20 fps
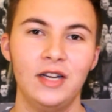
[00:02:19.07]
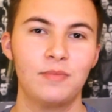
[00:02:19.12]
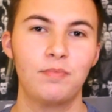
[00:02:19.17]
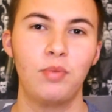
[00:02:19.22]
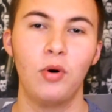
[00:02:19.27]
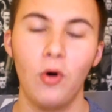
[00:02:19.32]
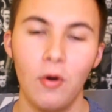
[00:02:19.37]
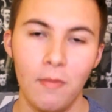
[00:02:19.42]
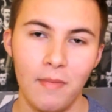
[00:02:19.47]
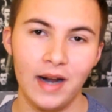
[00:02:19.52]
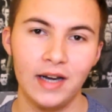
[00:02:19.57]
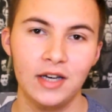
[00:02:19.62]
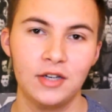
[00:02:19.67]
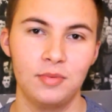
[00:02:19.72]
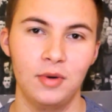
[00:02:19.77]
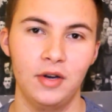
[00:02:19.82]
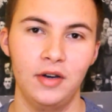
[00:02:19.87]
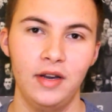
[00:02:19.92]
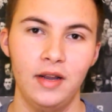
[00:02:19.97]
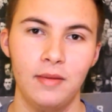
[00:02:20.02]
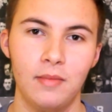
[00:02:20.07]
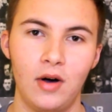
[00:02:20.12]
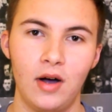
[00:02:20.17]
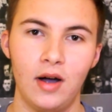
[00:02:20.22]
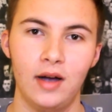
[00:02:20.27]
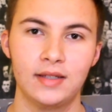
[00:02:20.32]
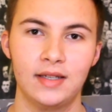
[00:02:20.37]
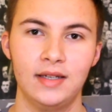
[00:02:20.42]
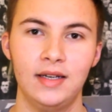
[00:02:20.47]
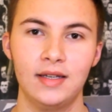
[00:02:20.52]
It's poor management in
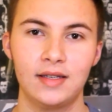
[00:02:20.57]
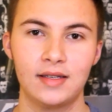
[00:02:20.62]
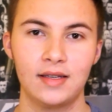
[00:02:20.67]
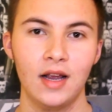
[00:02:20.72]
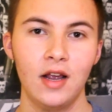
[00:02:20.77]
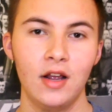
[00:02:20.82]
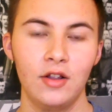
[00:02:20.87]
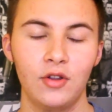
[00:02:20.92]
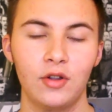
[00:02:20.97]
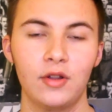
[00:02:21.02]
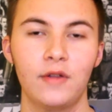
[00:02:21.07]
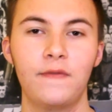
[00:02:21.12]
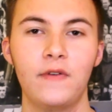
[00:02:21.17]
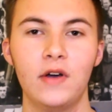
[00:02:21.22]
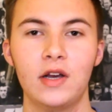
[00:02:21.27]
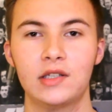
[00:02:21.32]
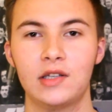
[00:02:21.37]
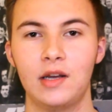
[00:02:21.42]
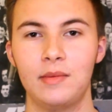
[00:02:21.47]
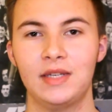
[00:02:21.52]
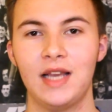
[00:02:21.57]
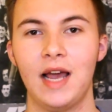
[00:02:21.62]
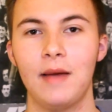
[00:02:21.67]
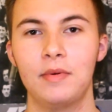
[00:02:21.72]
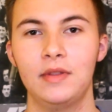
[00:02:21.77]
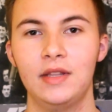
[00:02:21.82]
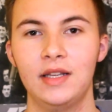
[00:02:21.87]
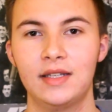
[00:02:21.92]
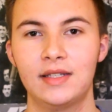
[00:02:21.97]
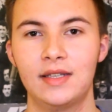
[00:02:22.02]
my eyes, and it's not the first time it's
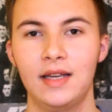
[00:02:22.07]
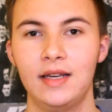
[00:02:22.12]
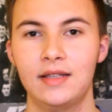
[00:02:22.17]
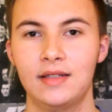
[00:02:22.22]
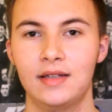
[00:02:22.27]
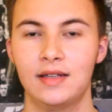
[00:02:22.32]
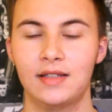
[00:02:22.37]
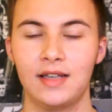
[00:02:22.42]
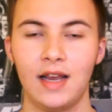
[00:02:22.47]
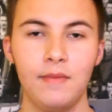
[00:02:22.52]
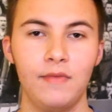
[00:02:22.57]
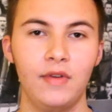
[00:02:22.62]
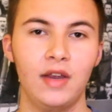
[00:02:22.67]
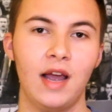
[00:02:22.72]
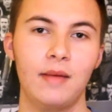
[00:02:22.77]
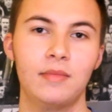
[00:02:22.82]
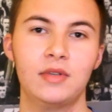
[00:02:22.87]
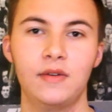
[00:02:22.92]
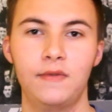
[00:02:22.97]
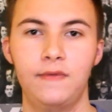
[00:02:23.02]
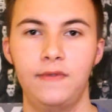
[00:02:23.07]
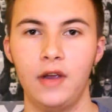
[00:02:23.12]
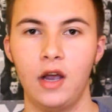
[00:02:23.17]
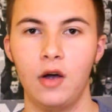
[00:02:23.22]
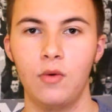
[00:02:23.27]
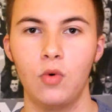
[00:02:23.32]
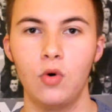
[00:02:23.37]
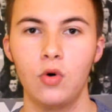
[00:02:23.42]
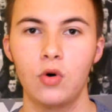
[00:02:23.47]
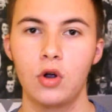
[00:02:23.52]
happened this season. The same thing happened to
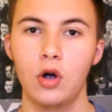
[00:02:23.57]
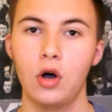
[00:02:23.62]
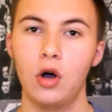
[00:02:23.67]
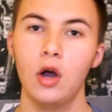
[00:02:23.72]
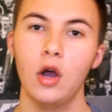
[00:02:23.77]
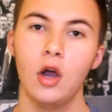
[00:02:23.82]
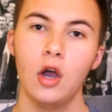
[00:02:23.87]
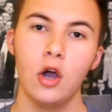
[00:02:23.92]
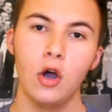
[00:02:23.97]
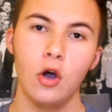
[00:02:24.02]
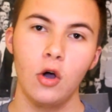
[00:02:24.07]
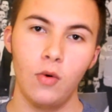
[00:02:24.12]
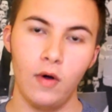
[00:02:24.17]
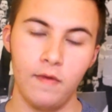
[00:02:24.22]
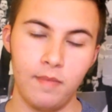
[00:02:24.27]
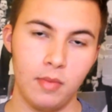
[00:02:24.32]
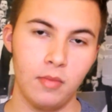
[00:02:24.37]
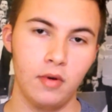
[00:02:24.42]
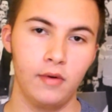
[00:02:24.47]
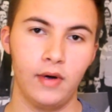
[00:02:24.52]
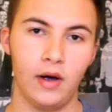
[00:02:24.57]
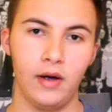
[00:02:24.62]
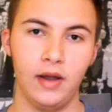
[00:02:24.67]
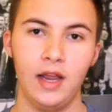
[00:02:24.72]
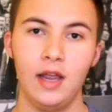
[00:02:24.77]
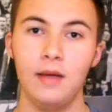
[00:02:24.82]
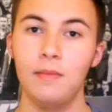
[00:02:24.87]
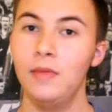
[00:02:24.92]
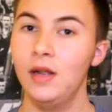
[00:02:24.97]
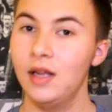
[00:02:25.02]
Theo Walcott. We've been without
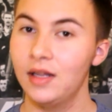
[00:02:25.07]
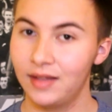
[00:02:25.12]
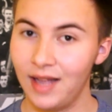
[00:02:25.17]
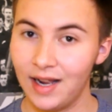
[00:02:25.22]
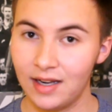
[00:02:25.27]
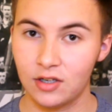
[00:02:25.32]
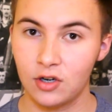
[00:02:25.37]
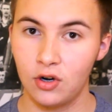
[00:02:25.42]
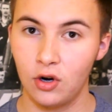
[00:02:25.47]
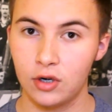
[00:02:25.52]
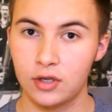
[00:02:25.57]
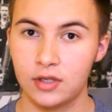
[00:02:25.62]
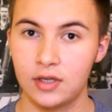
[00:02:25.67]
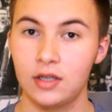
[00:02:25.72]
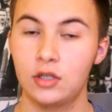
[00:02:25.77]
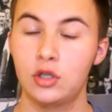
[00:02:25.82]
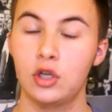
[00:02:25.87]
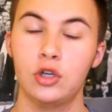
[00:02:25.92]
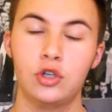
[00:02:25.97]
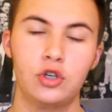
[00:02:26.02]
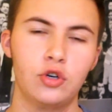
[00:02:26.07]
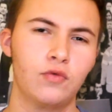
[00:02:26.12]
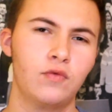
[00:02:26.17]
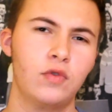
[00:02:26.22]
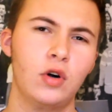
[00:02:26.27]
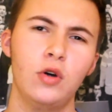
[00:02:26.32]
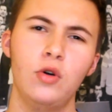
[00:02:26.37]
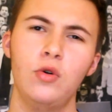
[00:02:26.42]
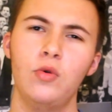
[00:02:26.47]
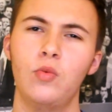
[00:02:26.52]
him. That's cost us.
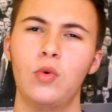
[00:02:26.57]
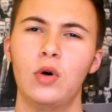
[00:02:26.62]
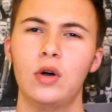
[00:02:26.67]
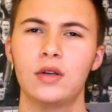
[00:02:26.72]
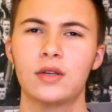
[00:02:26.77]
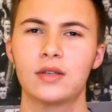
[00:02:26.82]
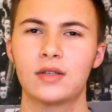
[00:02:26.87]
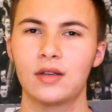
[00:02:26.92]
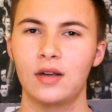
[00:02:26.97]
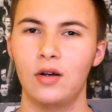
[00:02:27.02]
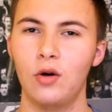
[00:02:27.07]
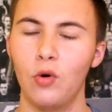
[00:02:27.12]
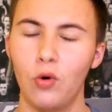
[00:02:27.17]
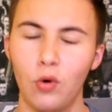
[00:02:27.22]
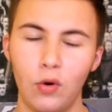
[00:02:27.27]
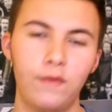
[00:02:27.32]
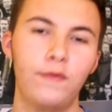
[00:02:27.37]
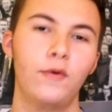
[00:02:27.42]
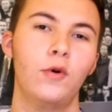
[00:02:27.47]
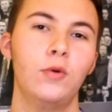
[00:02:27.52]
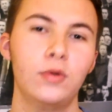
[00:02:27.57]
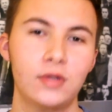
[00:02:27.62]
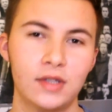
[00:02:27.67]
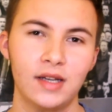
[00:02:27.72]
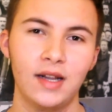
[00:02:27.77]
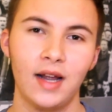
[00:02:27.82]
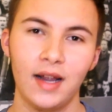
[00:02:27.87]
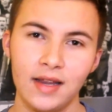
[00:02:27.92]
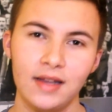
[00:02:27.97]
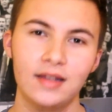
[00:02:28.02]
Giroud was awful
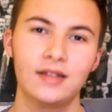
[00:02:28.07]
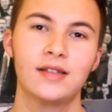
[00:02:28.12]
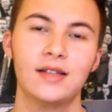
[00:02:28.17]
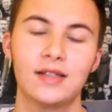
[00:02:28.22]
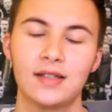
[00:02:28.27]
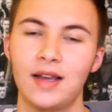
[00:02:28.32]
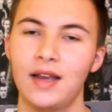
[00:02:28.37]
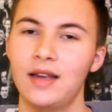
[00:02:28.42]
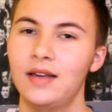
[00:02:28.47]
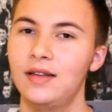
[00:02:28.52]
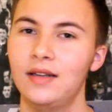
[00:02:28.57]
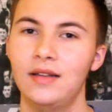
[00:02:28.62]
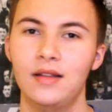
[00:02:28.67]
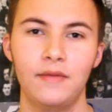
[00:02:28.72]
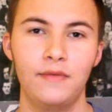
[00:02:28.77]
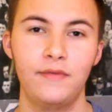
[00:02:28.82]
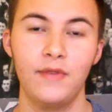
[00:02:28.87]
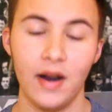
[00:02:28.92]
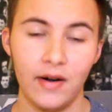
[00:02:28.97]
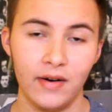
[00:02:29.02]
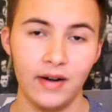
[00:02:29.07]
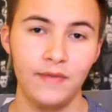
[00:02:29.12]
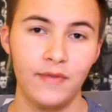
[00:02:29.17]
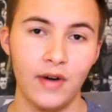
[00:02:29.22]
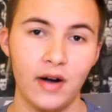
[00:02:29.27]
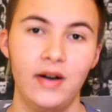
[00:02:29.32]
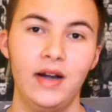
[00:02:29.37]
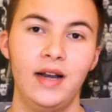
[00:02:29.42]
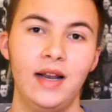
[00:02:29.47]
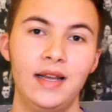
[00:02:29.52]
today, to say the very
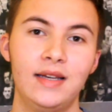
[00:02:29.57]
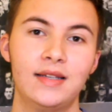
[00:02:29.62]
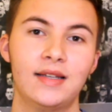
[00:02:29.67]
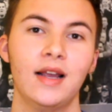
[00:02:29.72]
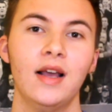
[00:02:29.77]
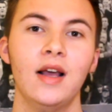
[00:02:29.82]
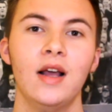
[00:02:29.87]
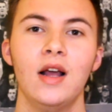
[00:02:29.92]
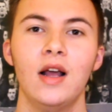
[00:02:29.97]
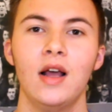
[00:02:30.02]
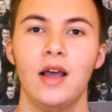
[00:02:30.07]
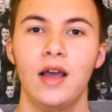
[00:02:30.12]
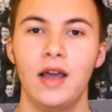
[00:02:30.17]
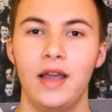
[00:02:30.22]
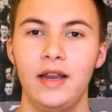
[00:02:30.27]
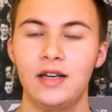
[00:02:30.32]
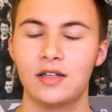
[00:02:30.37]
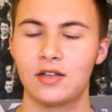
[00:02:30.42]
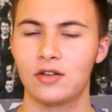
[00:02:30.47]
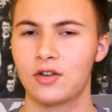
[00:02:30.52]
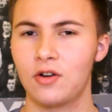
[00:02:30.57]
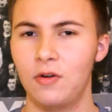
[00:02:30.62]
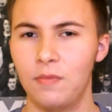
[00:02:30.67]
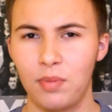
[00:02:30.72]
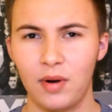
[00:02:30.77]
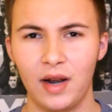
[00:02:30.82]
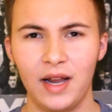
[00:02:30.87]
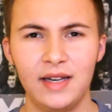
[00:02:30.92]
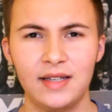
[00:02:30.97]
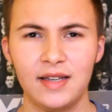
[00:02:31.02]
very least. He just looks
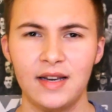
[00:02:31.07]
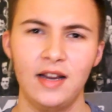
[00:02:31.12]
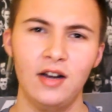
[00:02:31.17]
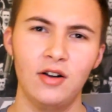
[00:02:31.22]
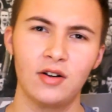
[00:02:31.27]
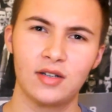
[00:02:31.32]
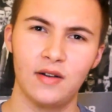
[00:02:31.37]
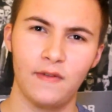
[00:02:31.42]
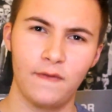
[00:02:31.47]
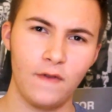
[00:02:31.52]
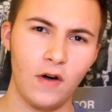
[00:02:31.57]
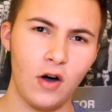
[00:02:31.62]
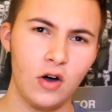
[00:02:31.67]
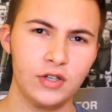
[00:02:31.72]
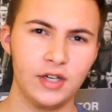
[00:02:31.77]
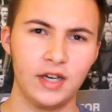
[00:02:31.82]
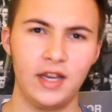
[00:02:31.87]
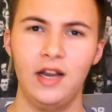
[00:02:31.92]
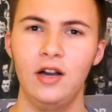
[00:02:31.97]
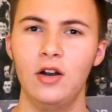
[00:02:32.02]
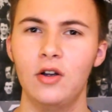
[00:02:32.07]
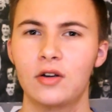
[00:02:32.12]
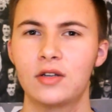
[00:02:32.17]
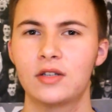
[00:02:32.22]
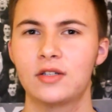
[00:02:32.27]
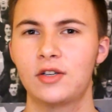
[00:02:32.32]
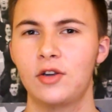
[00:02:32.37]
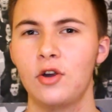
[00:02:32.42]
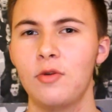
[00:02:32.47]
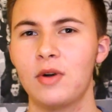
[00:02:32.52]
complacent. He looks lethargic. He
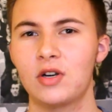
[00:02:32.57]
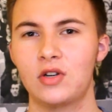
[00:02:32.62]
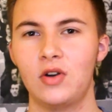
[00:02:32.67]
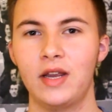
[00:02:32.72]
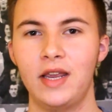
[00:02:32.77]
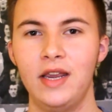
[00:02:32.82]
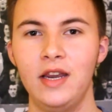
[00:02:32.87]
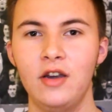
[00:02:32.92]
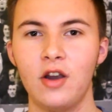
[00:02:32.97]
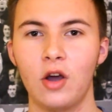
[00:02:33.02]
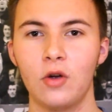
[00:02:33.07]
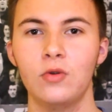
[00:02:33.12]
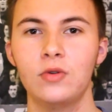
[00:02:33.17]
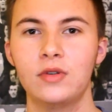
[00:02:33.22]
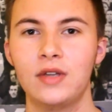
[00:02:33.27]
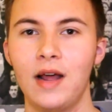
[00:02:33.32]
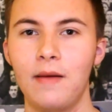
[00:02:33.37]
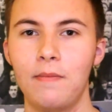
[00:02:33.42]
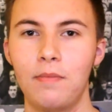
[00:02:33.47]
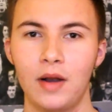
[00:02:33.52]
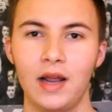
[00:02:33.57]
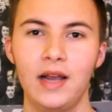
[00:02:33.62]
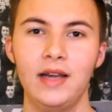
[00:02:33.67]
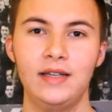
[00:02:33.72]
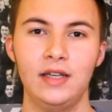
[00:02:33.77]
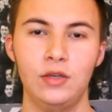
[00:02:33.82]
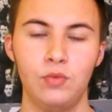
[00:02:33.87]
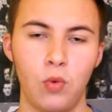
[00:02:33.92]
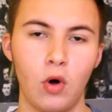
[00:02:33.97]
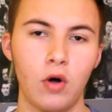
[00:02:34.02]
looks too much like he knows that
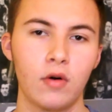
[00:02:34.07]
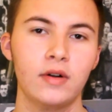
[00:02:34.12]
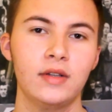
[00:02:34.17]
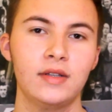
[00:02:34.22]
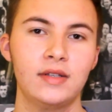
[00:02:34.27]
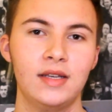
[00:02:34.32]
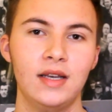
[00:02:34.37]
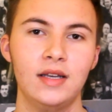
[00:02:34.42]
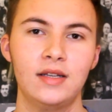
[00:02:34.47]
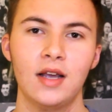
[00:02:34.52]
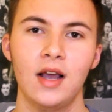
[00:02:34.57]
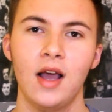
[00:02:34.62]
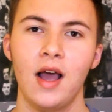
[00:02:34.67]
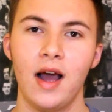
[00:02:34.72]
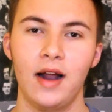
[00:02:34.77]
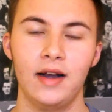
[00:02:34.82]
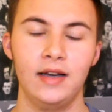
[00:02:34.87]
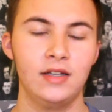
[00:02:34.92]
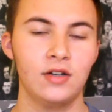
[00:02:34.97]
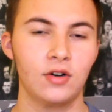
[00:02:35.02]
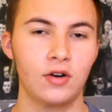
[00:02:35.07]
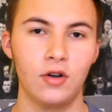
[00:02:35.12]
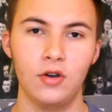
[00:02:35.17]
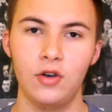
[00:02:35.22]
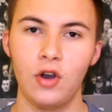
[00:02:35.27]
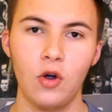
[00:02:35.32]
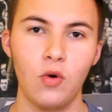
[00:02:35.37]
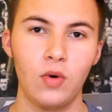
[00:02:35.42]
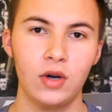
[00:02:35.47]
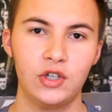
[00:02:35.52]
place is warranted, and he's
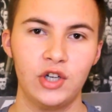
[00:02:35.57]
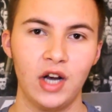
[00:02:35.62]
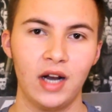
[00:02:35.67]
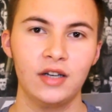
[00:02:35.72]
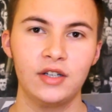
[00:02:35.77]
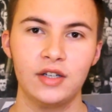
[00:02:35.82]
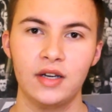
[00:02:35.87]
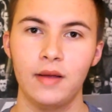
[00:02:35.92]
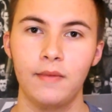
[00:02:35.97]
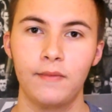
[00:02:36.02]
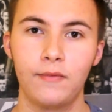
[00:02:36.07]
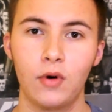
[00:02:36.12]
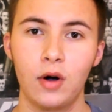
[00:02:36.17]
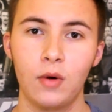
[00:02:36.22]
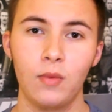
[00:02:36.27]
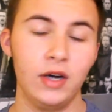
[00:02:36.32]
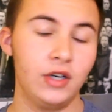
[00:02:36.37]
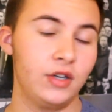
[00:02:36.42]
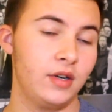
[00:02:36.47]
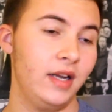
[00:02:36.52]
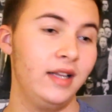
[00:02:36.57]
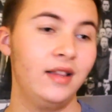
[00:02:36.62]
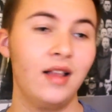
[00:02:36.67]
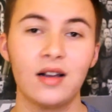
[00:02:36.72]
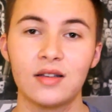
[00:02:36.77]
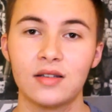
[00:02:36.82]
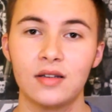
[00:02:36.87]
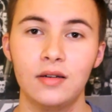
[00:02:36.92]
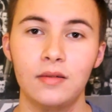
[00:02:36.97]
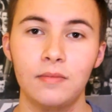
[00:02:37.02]
got no one challenging him for it, which he
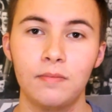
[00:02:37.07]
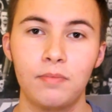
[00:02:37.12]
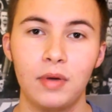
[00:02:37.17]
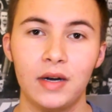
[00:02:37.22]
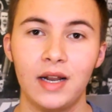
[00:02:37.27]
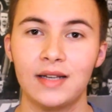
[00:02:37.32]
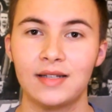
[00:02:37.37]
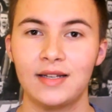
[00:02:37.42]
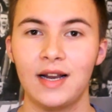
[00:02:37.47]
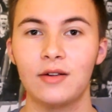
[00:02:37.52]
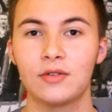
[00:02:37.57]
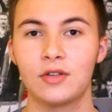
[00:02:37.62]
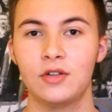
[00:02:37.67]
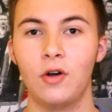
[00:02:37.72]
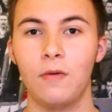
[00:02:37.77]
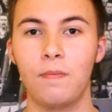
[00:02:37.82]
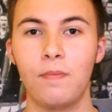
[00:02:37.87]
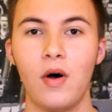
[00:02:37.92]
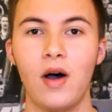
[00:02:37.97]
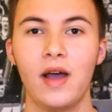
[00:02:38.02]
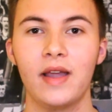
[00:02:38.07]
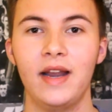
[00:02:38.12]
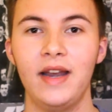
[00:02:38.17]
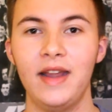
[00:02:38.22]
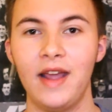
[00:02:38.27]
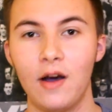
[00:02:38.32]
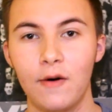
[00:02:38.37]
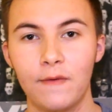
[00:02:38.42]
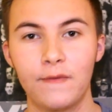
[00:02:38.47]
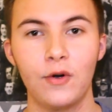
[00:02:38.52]
doesn't. But that's down to not buying
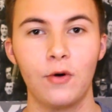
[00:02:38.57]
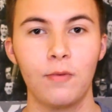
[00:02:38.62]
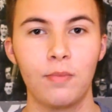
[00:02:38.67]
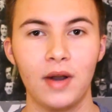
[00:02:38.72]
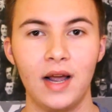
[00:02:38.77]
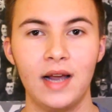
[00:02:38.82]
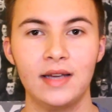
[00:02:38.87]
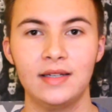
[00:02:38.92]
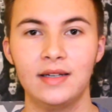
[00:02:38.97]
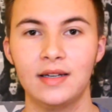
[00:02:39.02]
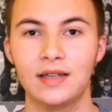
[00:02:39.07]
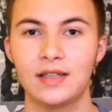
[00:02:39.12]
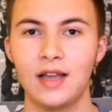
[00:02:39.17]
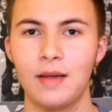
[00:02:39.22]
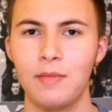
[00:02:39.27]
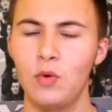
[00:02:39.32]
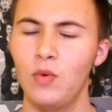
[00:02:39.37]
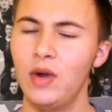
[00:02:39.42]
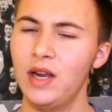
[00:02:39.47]
any outfield players in the summer.